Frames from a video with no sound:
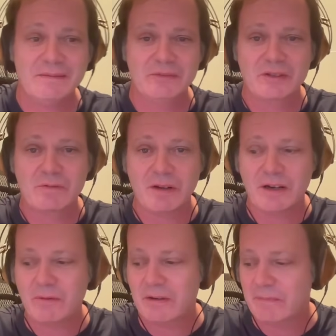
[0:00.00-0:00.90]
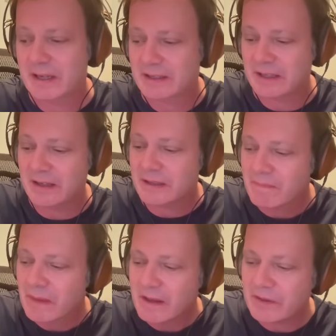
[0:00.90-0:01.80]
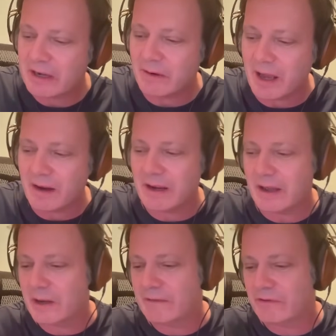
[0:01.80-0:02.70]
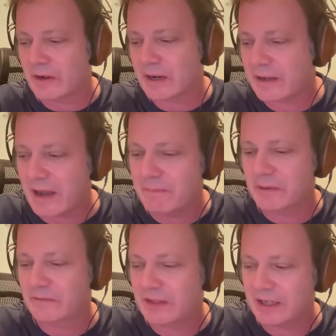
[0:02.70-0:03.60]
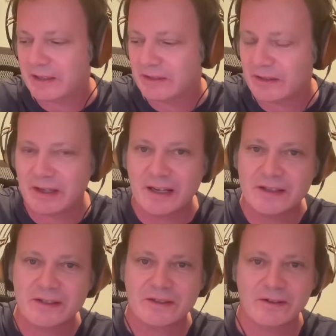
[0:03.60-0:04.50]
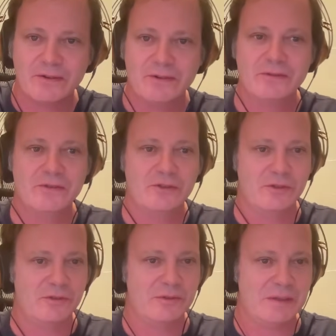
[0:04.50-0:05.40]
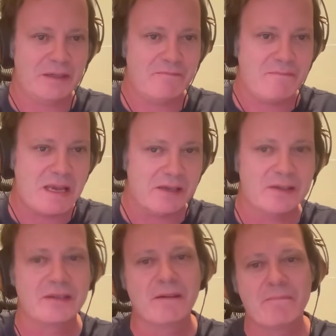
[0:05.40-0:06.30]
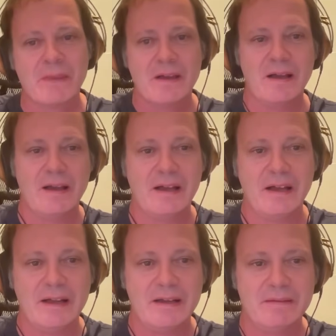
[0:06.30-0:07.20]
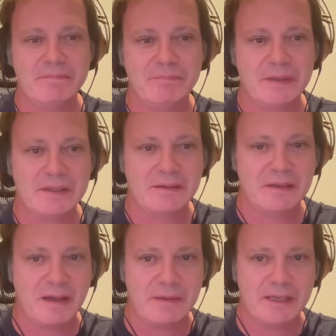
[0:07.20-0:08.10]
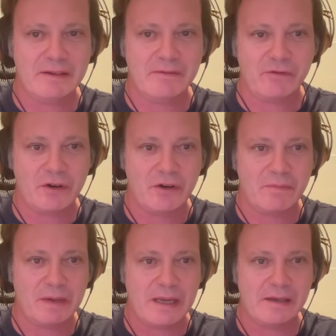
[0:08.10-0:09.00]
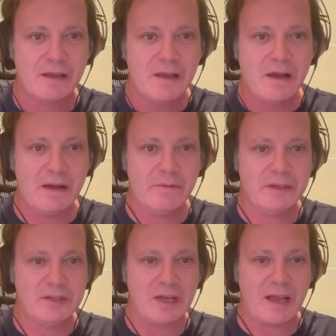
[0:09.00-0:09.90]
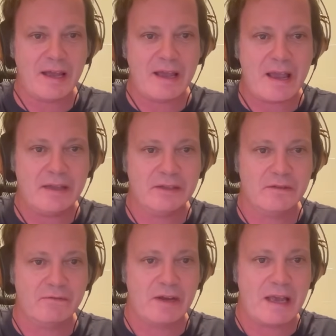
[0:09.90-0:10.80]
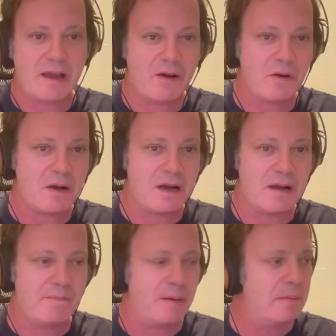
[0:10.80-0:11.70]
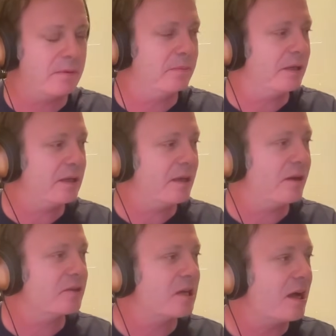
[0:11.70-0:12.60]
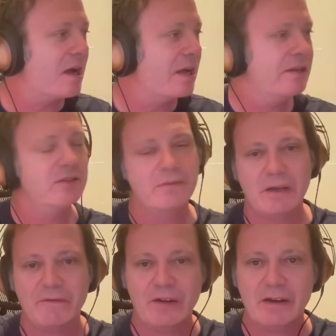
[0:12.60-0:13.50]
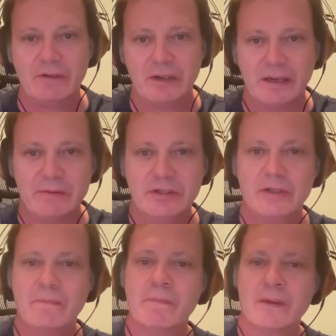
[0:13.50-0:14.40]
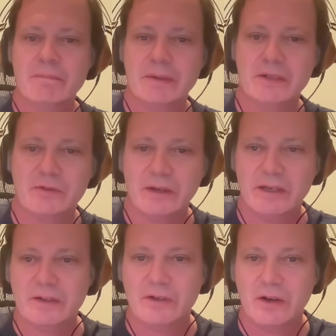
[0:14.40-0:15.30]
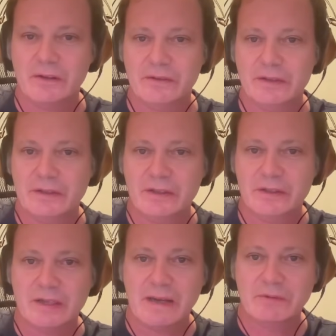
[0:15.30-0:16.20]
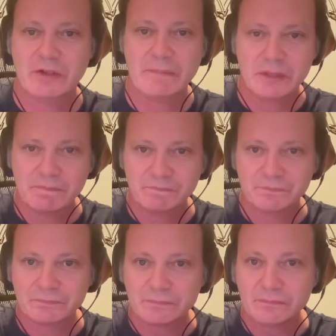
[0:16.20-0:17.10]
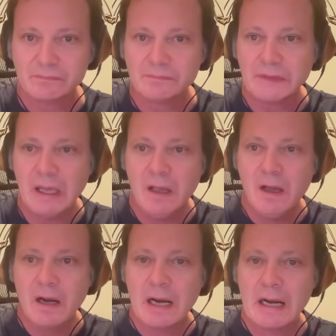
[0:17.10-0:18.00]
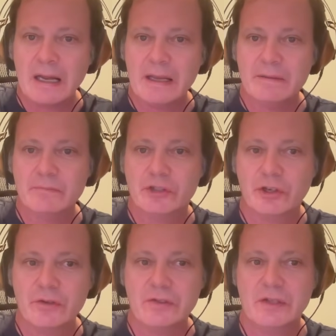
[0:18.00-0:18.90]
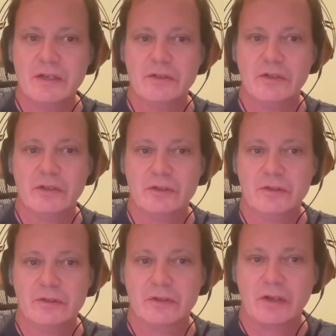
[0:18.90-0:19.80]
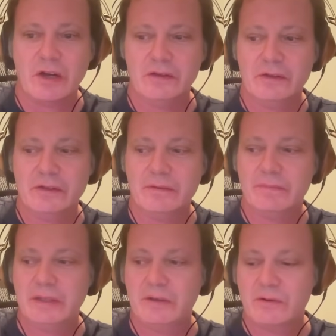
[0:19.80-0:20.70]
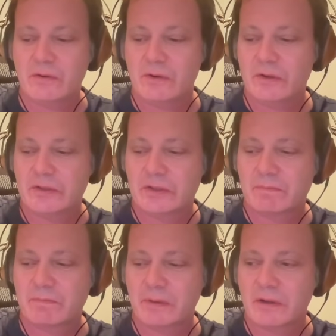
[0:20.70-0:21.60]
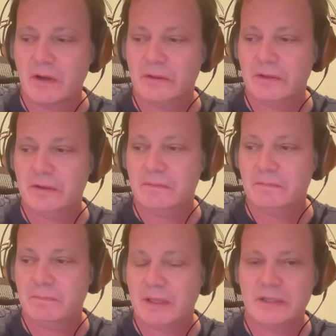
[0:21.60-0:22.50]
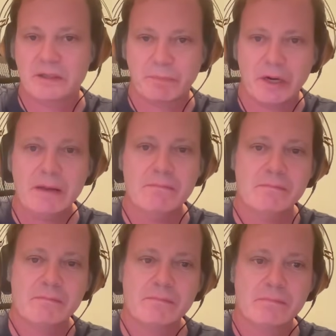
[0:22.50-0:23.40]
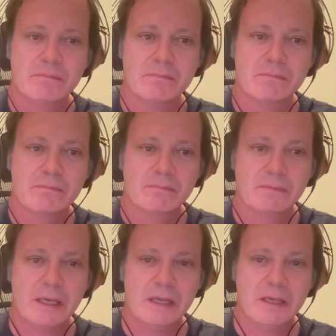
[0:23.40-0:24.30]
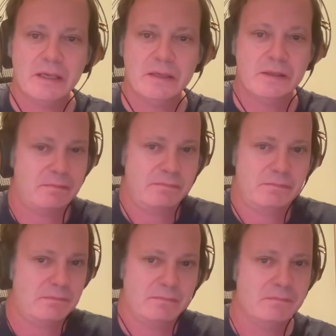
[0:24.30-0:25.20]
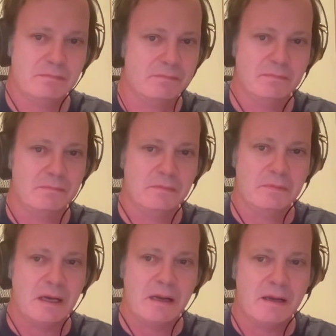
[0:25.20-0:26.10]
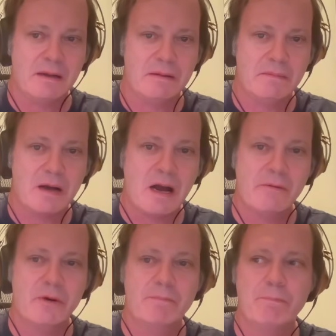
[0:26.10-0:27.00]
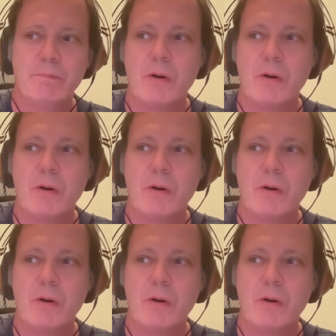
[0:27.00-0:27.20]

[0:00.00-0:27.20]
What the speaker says: Just what I want makes sense. There are, however, a couple of things that I still do miss. But coming from like, I would say, as of now, I'm probably in a tie as to my favorite language between Kotlin and TypeScript. I am choosing to use Kotlin because Kotlin plus Spring is I would